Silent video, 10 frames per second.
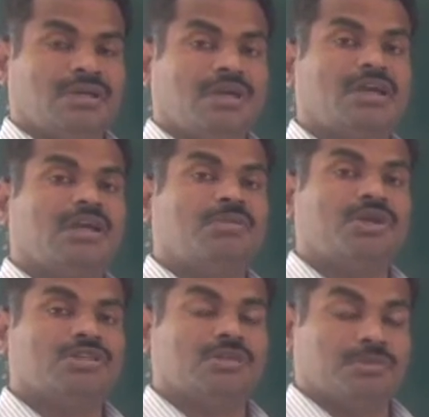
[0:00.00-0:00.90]
The current
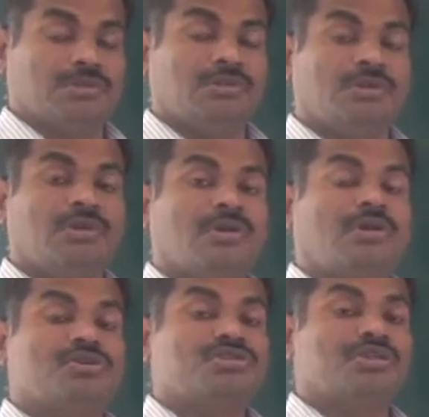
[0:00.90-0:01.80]
because of the
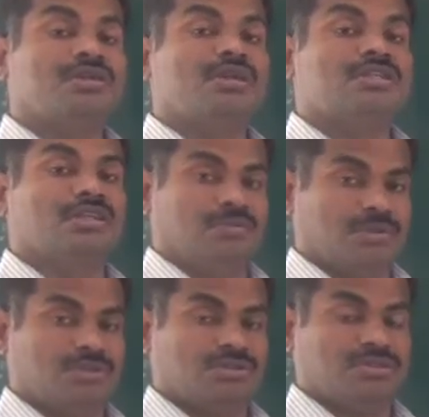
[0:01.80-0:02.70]
concentration
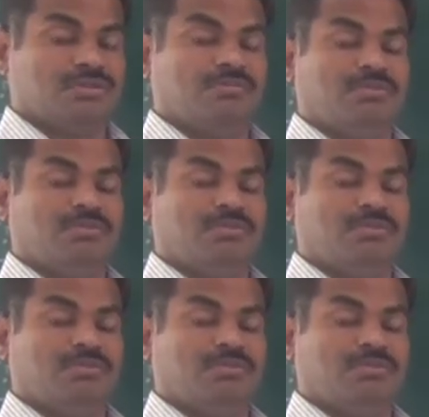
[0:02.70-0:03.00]
difference.